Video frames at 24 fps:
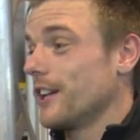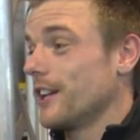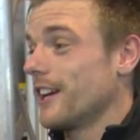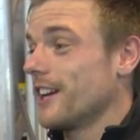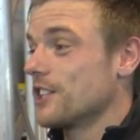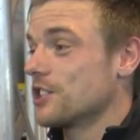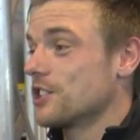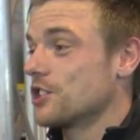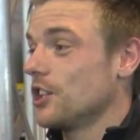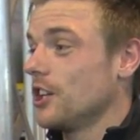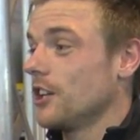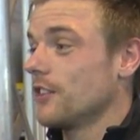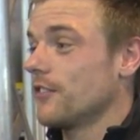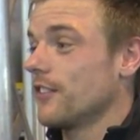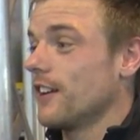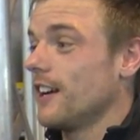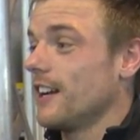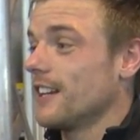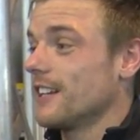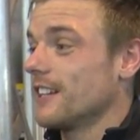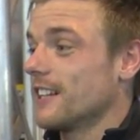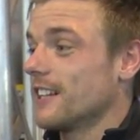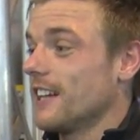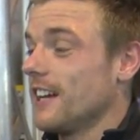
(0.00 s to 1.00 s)
I enjoyed
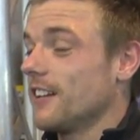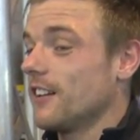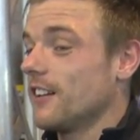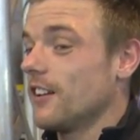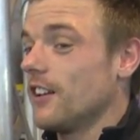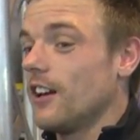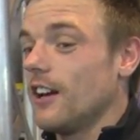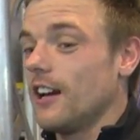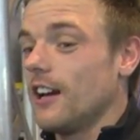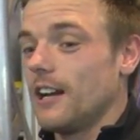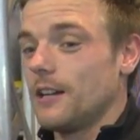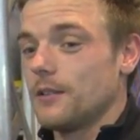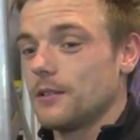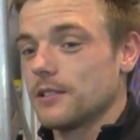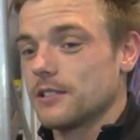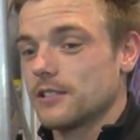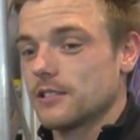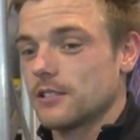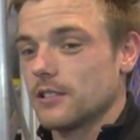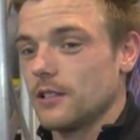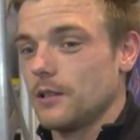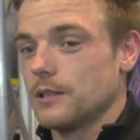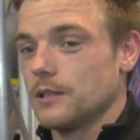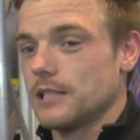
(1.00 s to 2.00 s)
riding again a lot. I
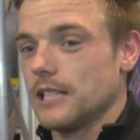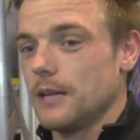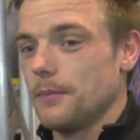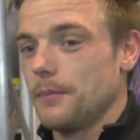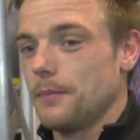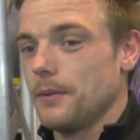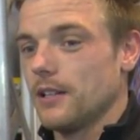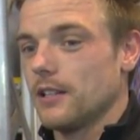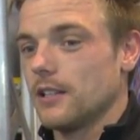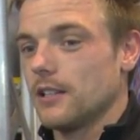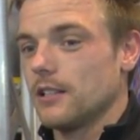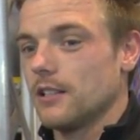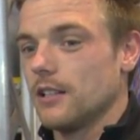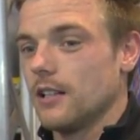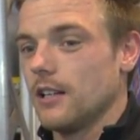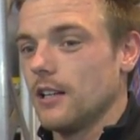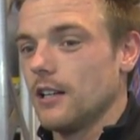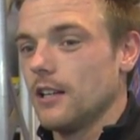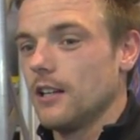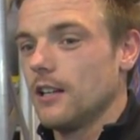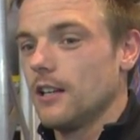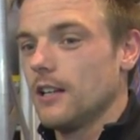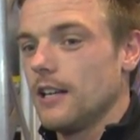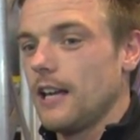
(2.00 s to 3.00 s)
was happy, and yeah,
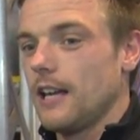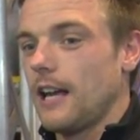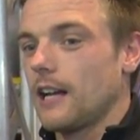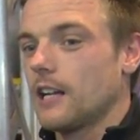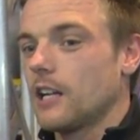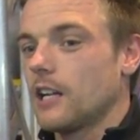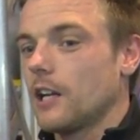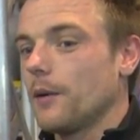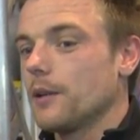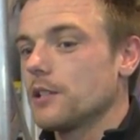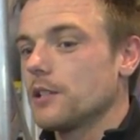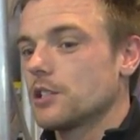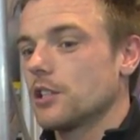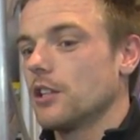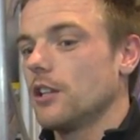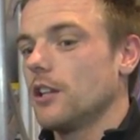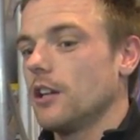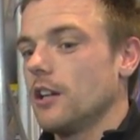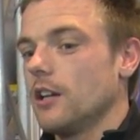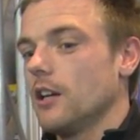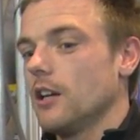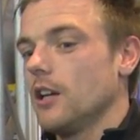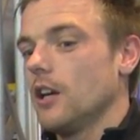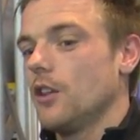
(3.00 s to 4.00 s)
I can go into
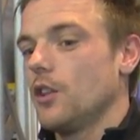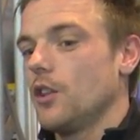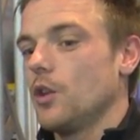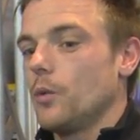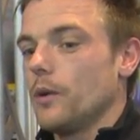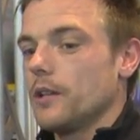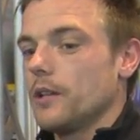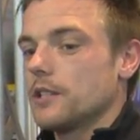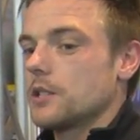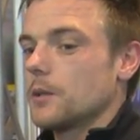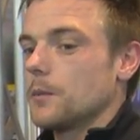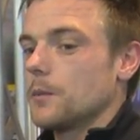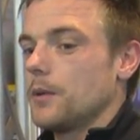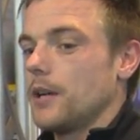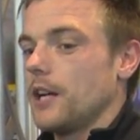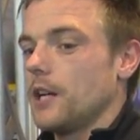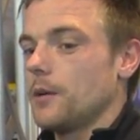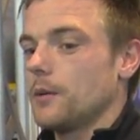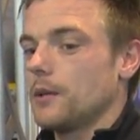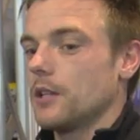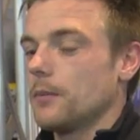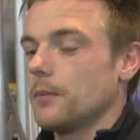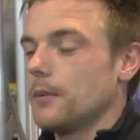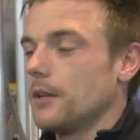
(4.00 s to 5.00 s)
the winter
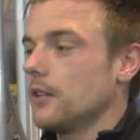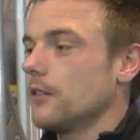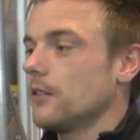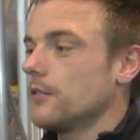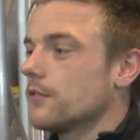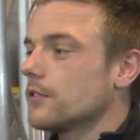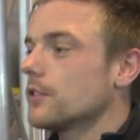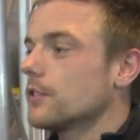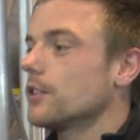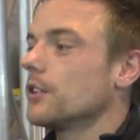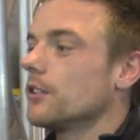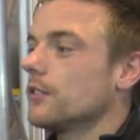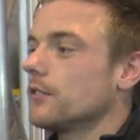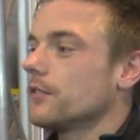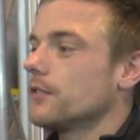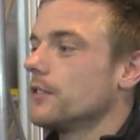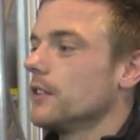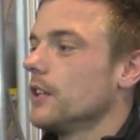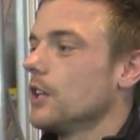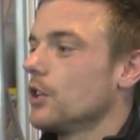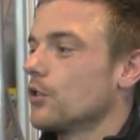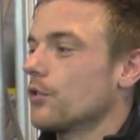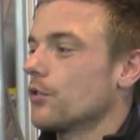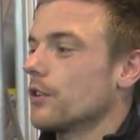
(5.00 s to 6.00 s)
break with a bit of sort of
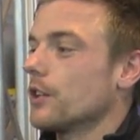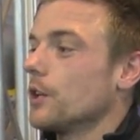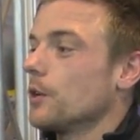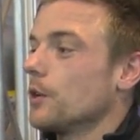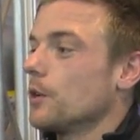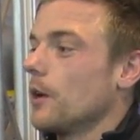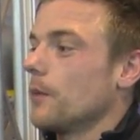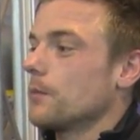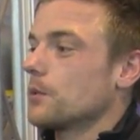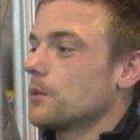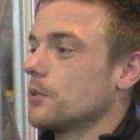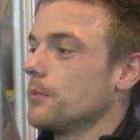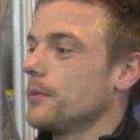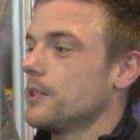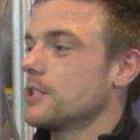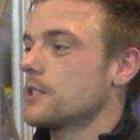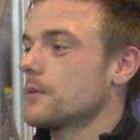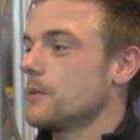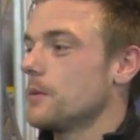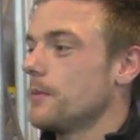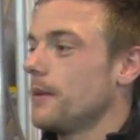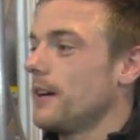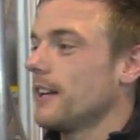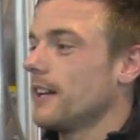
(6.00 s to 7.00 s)
renewed
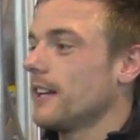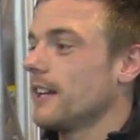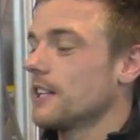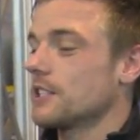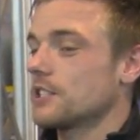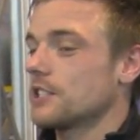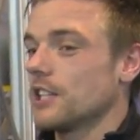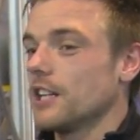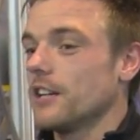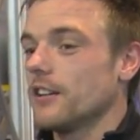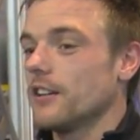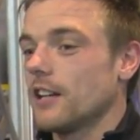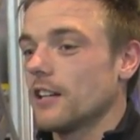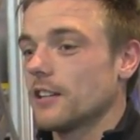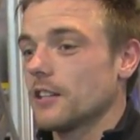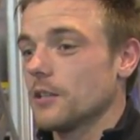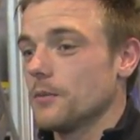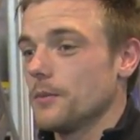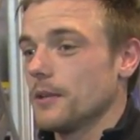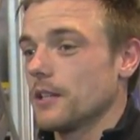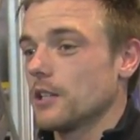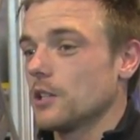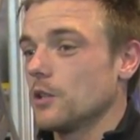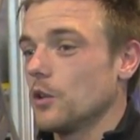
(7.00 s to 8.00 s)
optimism about next year, and I
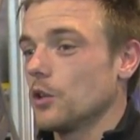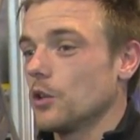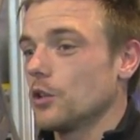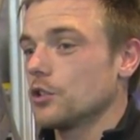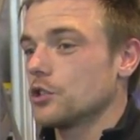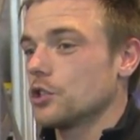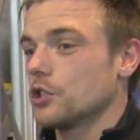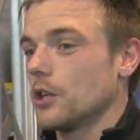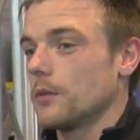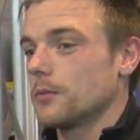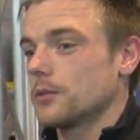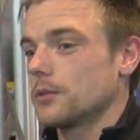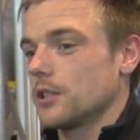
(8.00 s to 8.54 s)
think we can do a good job.